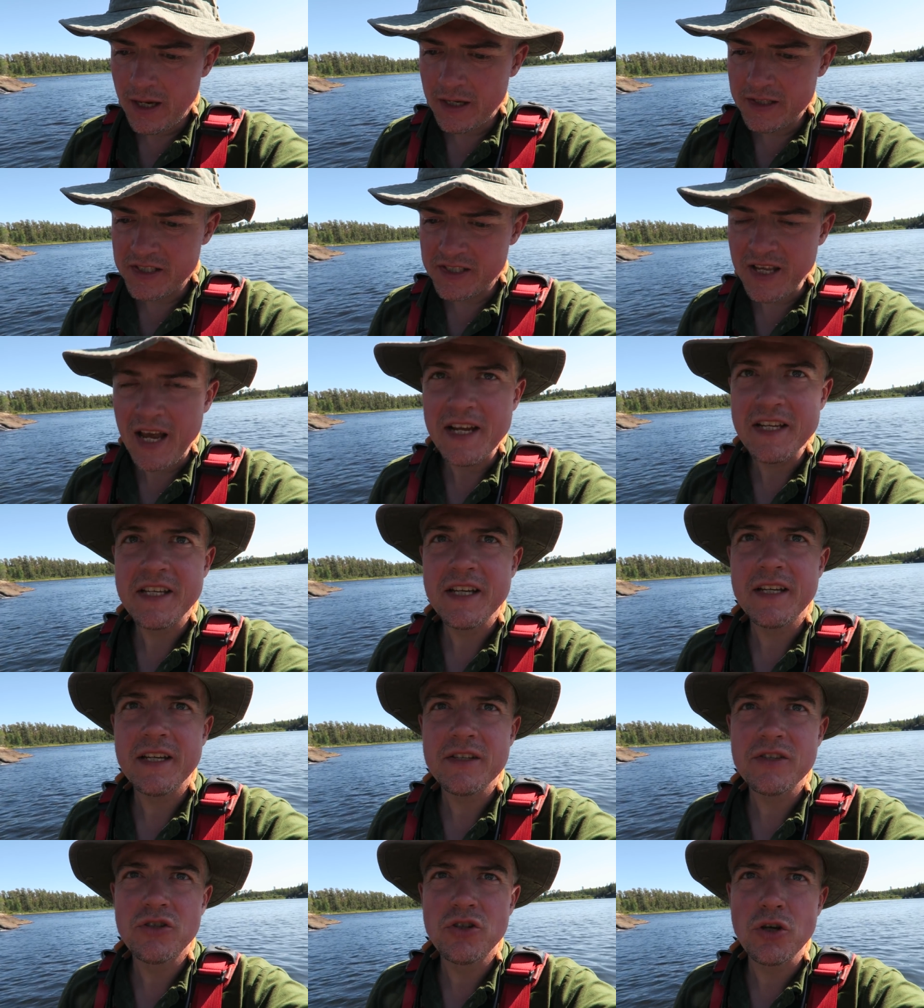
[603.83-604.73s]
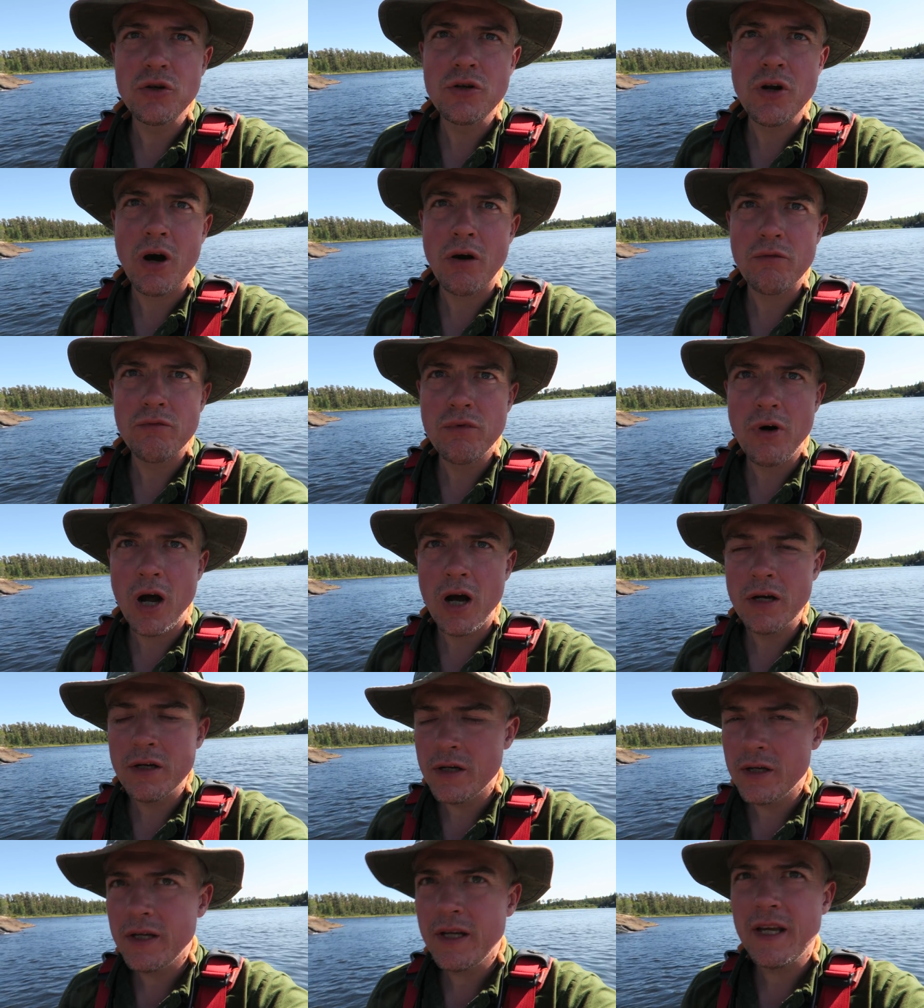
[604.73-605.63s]
stated as do not
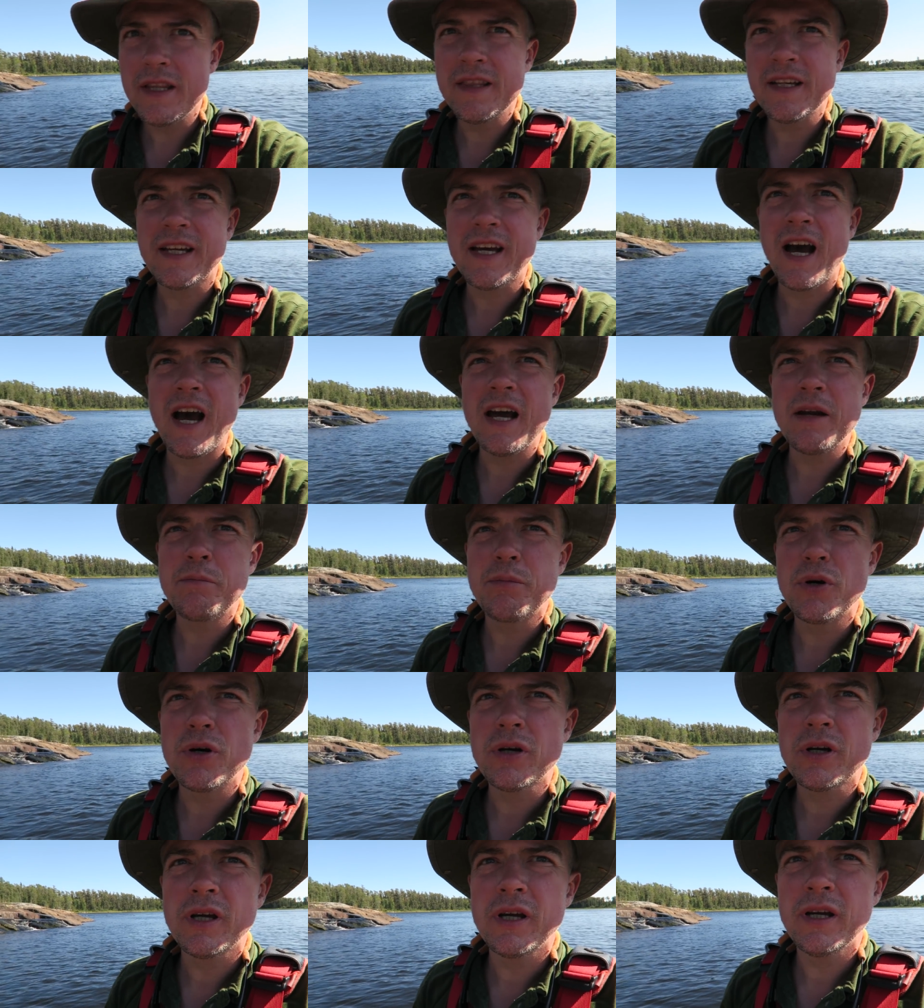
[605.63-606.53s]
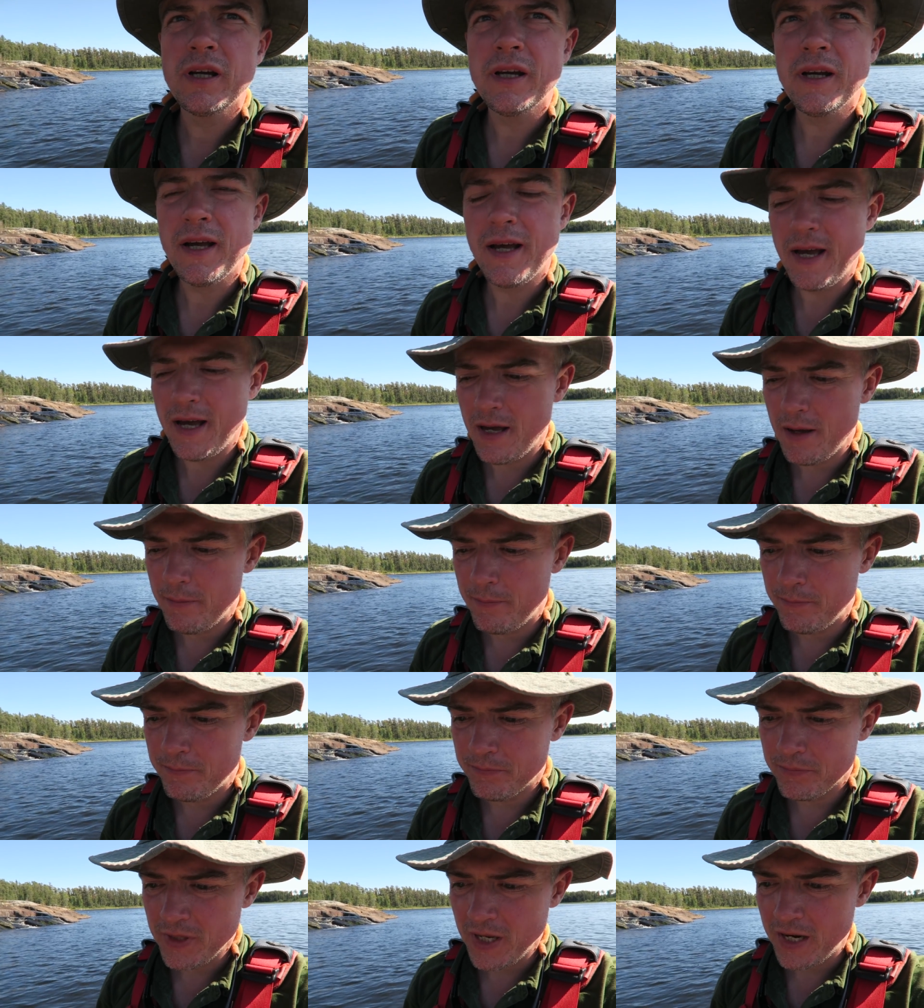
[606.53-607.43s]
run in the guidebook,
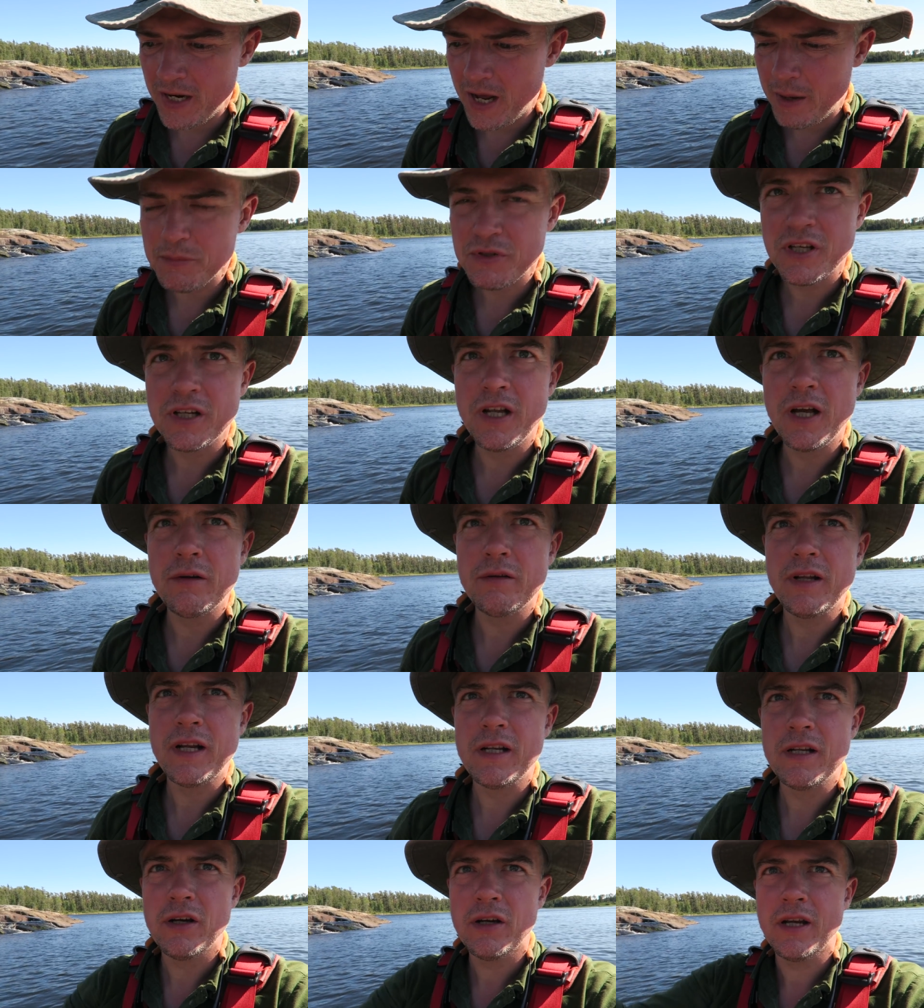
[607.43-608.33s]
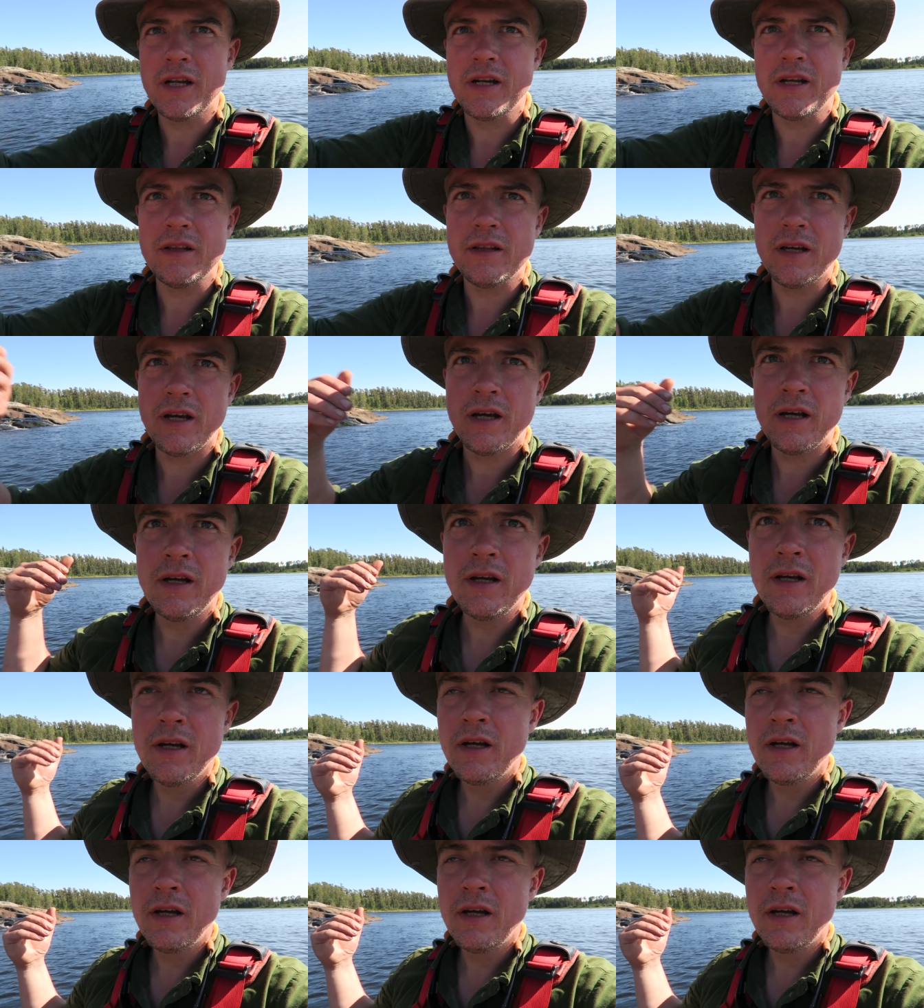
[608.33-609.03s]
and absolutely looking at the